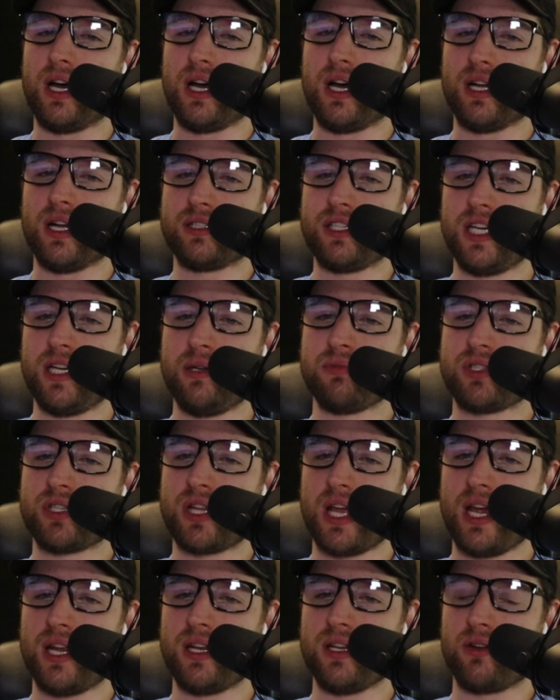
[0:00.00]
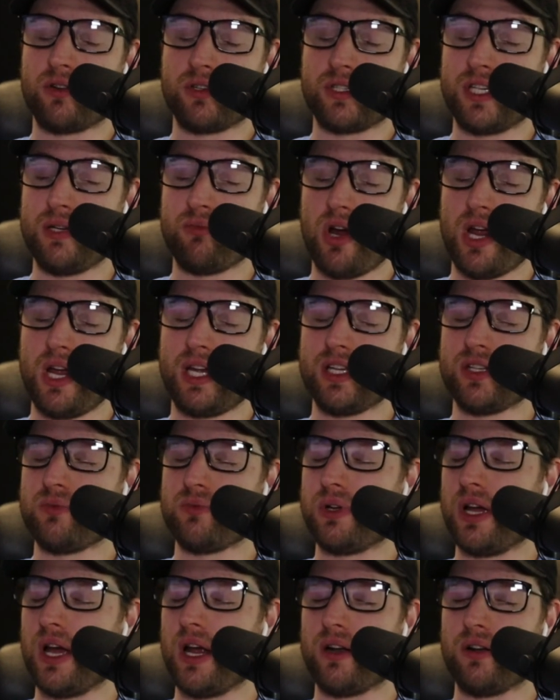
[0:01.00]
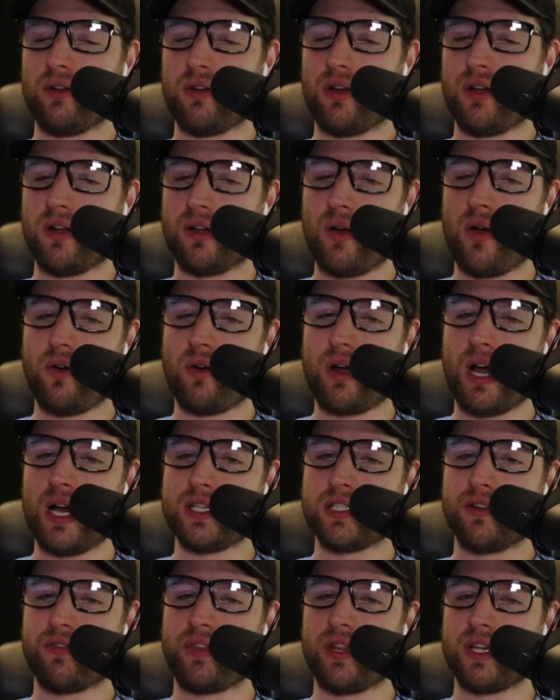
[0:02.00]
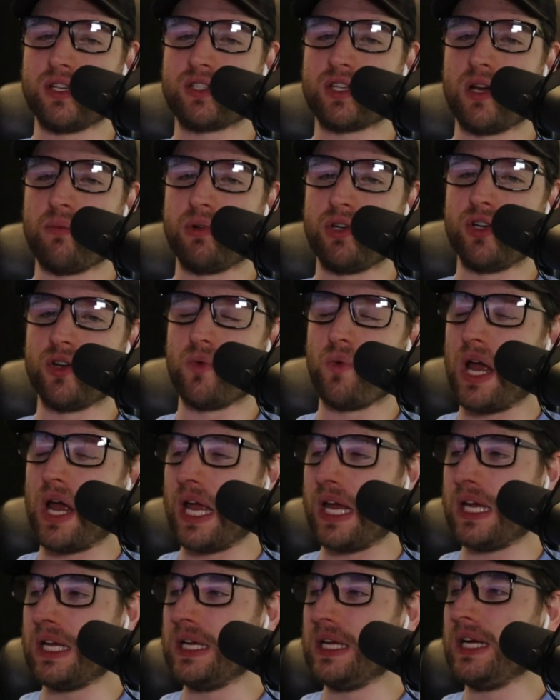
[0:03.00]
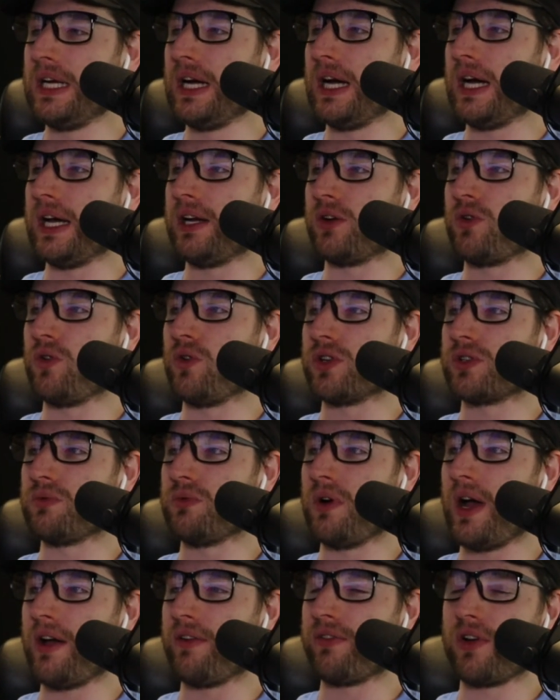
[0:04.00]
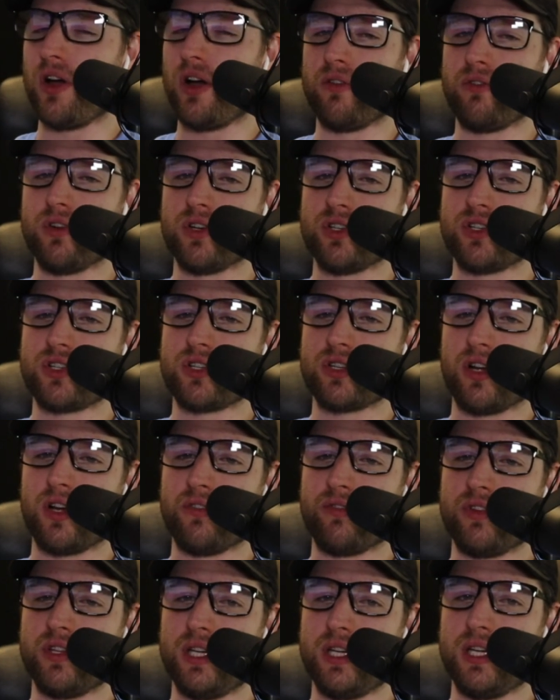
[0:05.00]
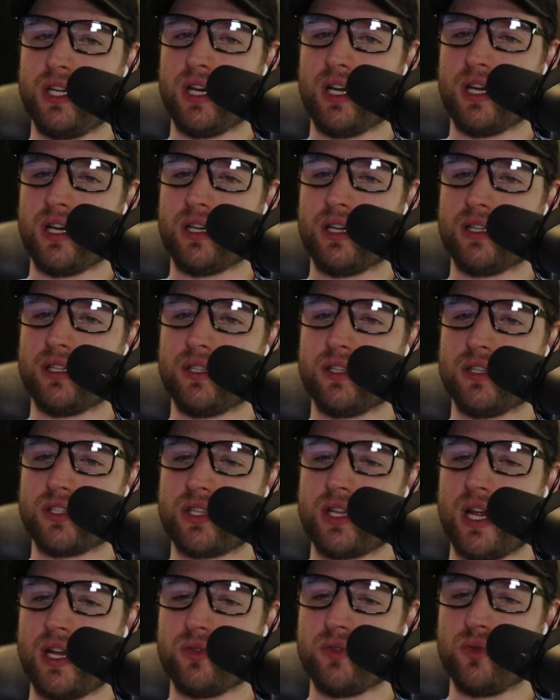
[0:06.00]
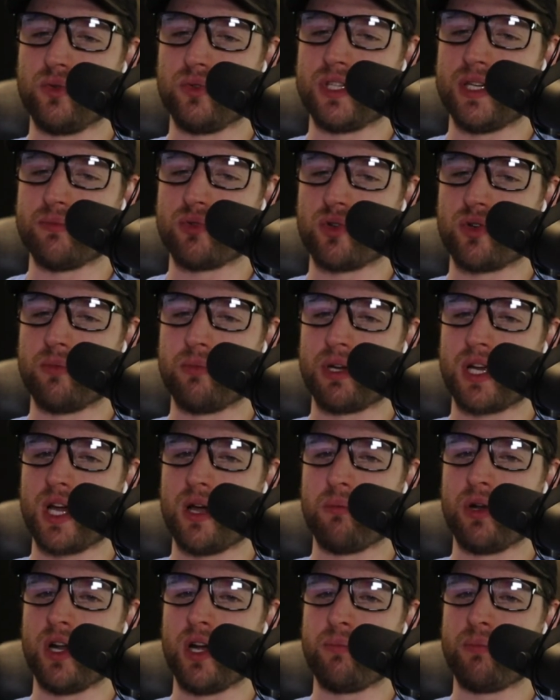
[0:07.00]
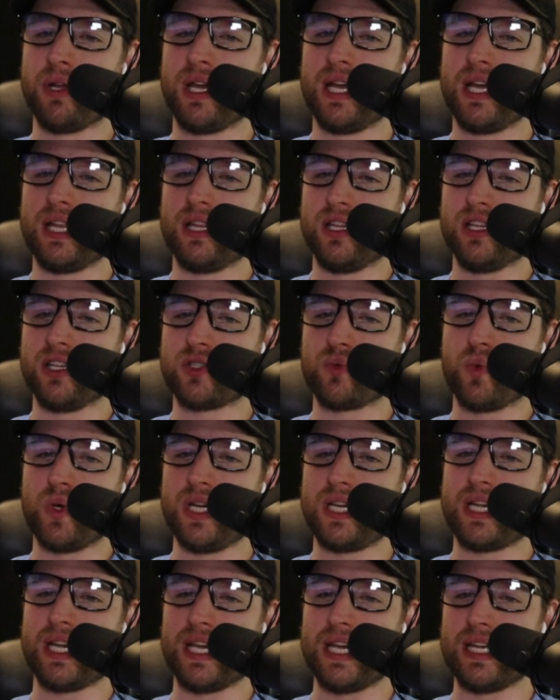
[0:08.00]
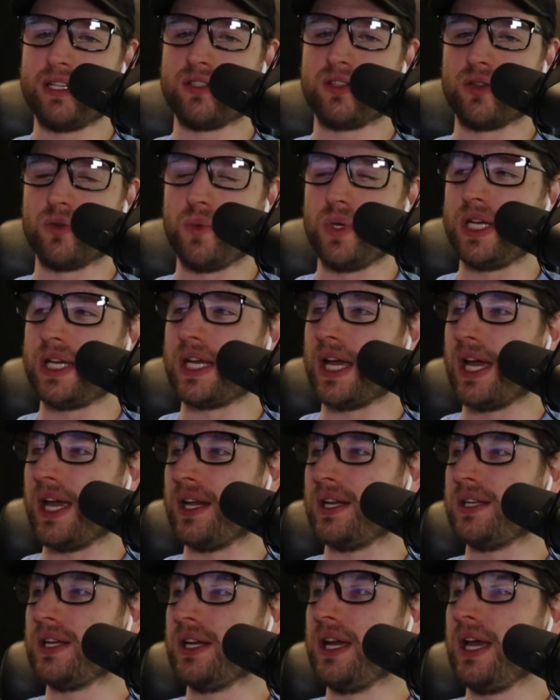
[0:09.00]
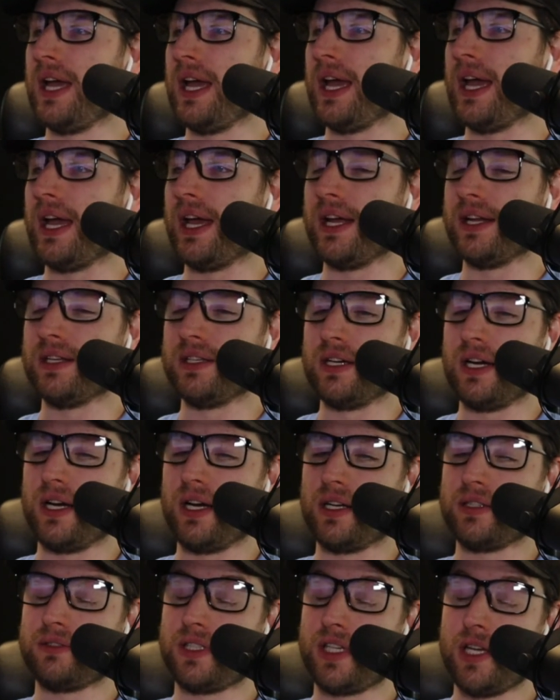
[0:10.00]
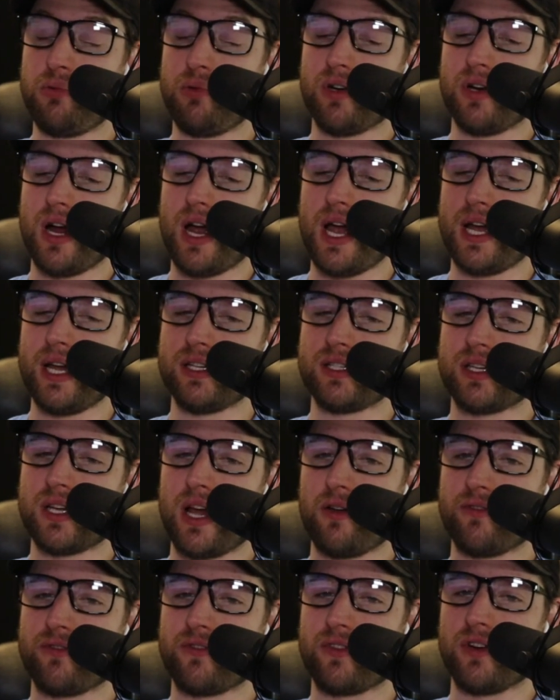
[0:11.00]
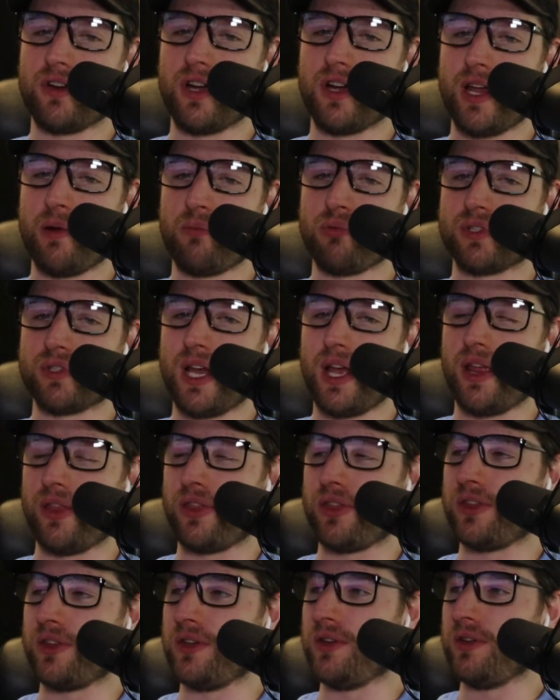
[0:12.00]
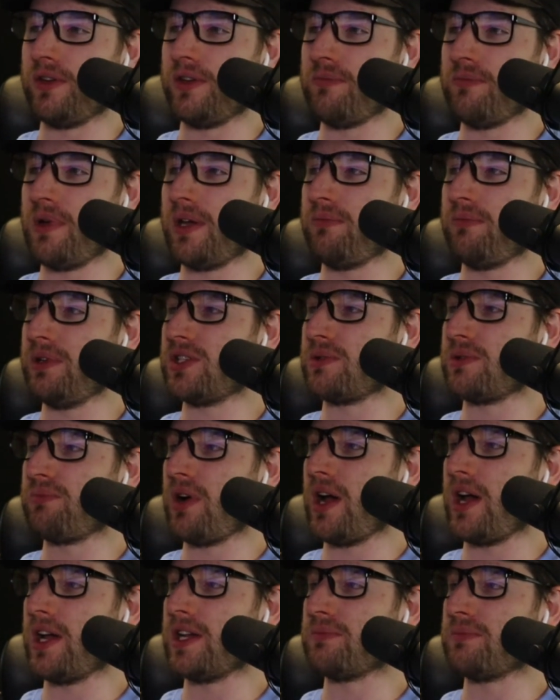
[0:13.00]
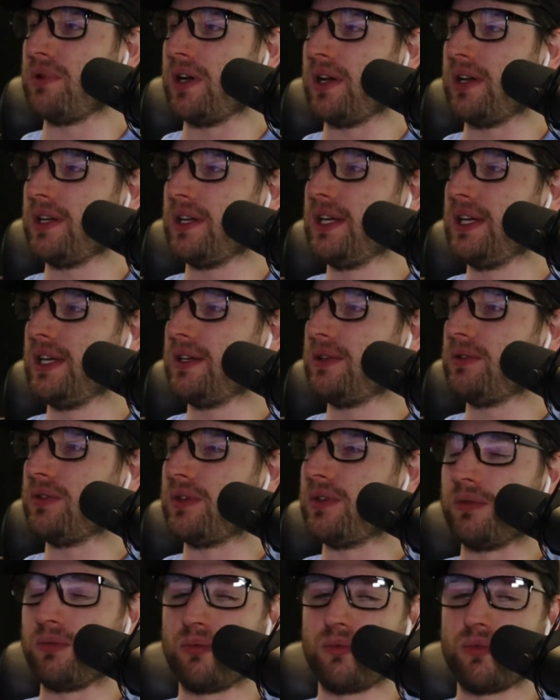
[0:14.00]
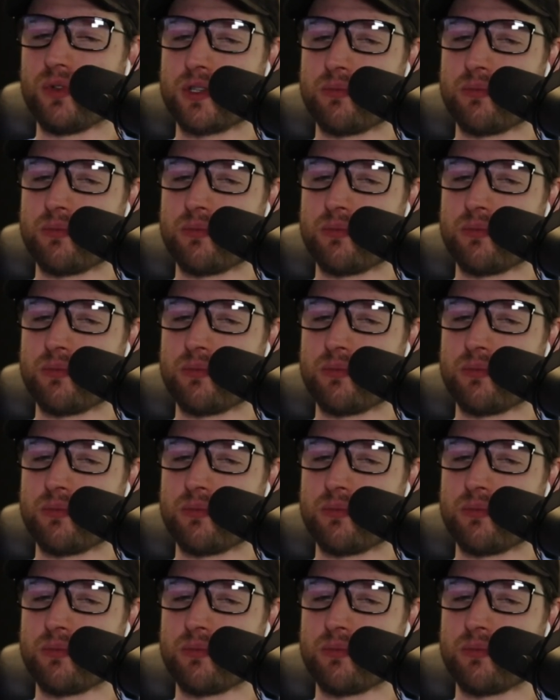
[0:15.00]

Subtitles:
team rankings. We got all kinds of things coming your way. And, of course, we'll have coverage of the State Dual Team Tournament coming up this week into the weekend. And keep your eyes out for April 10th. You might be surprised, but there's going to be